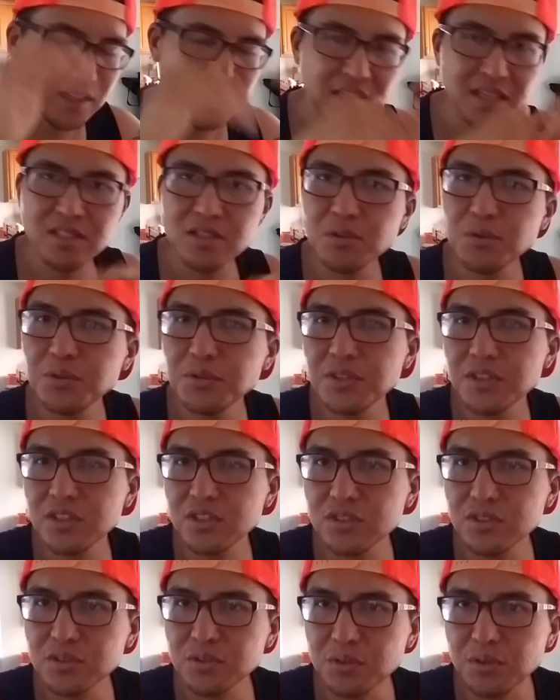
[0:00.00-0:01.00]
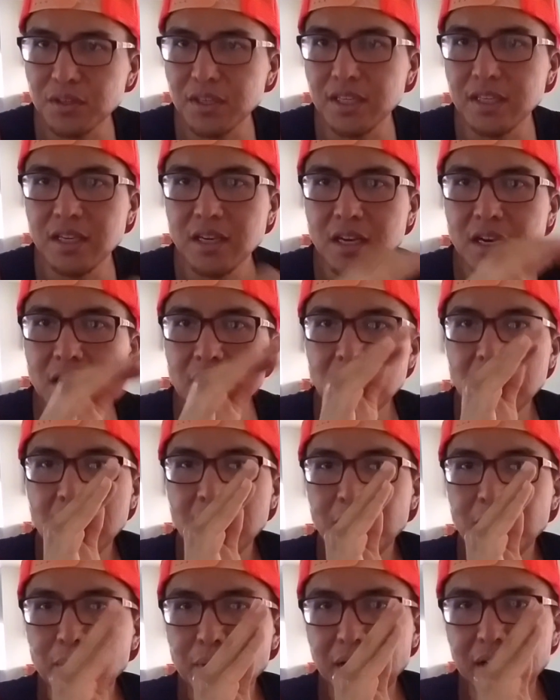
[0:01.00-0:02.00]
That's a whole nother story.
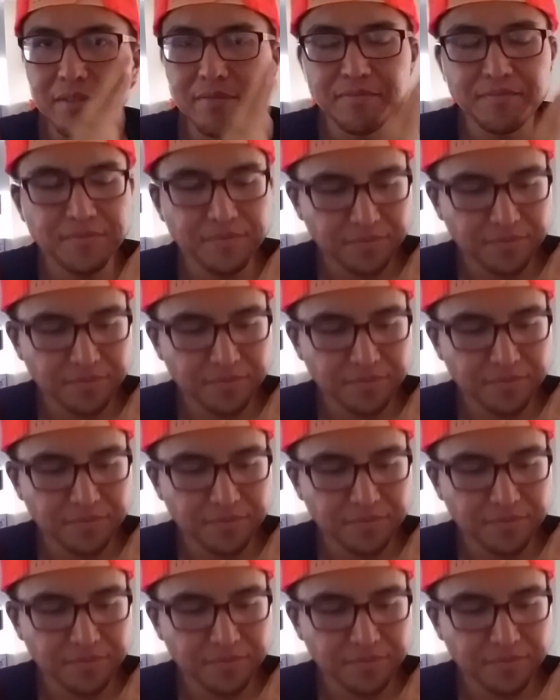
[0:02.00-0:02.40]
But